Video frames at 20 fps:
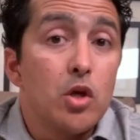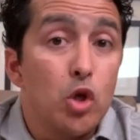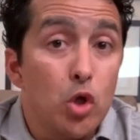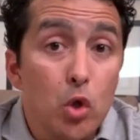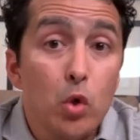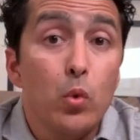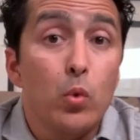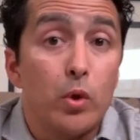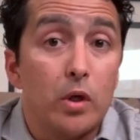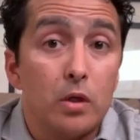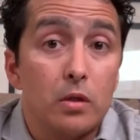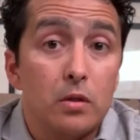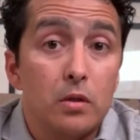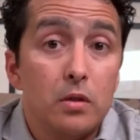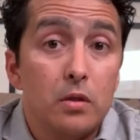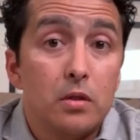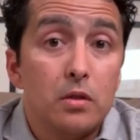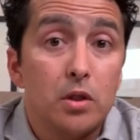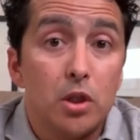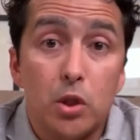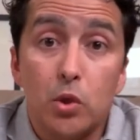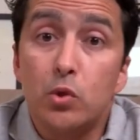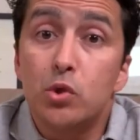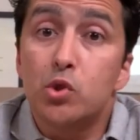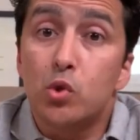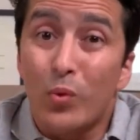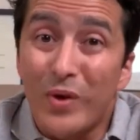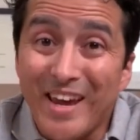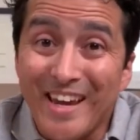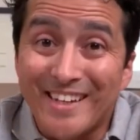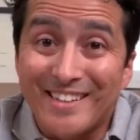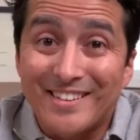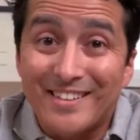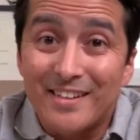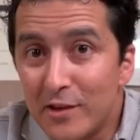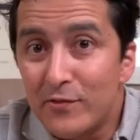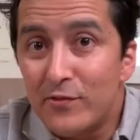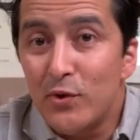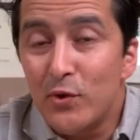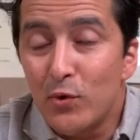you will lose weight.
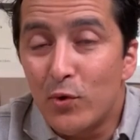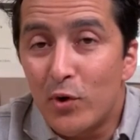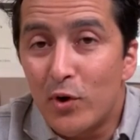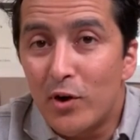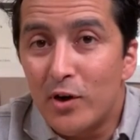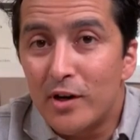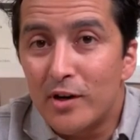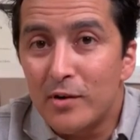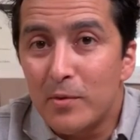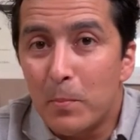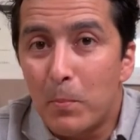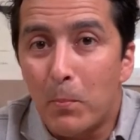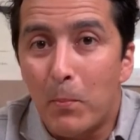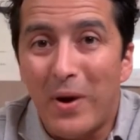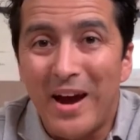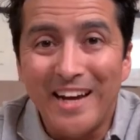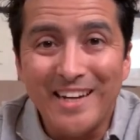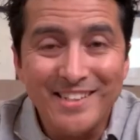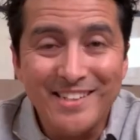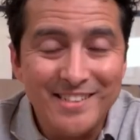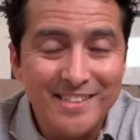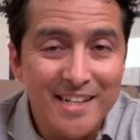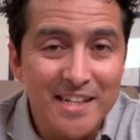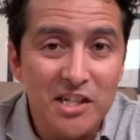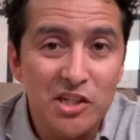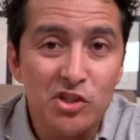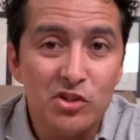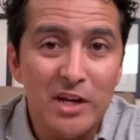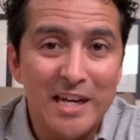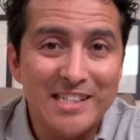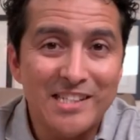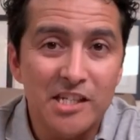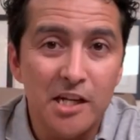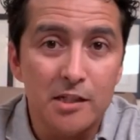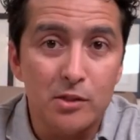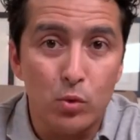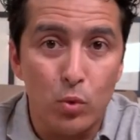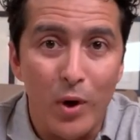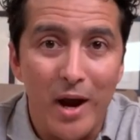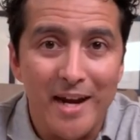If your mindset is not
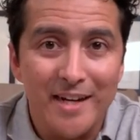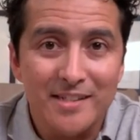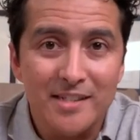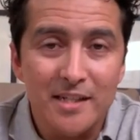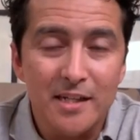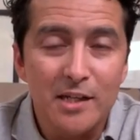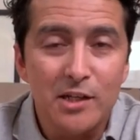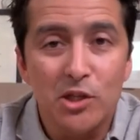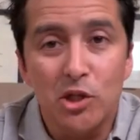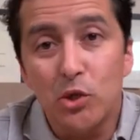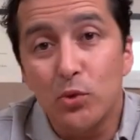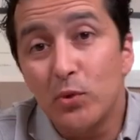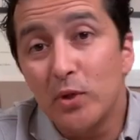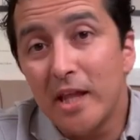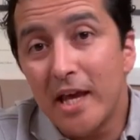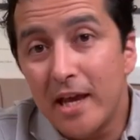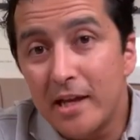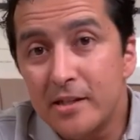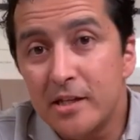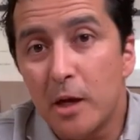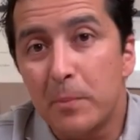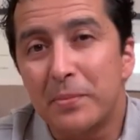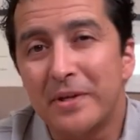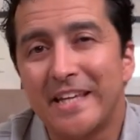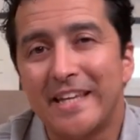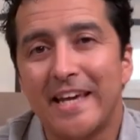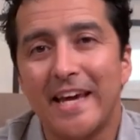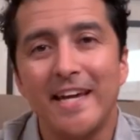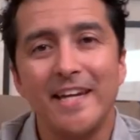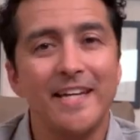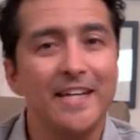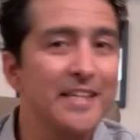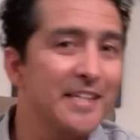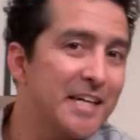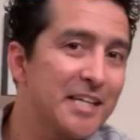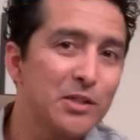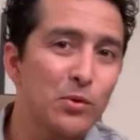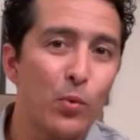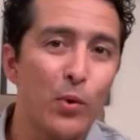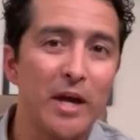set right, you will end up gaining
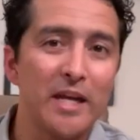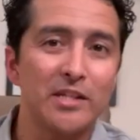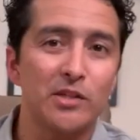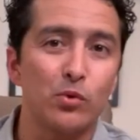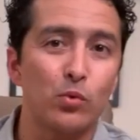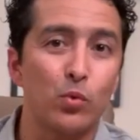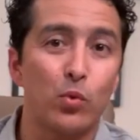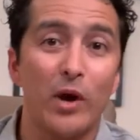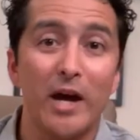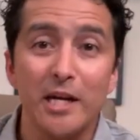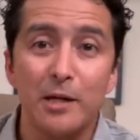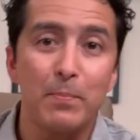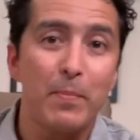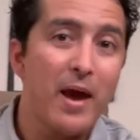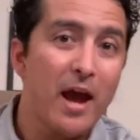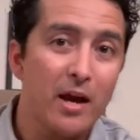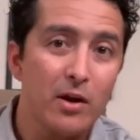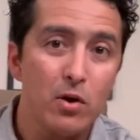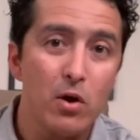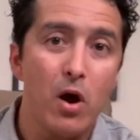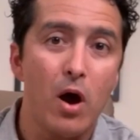that weight right back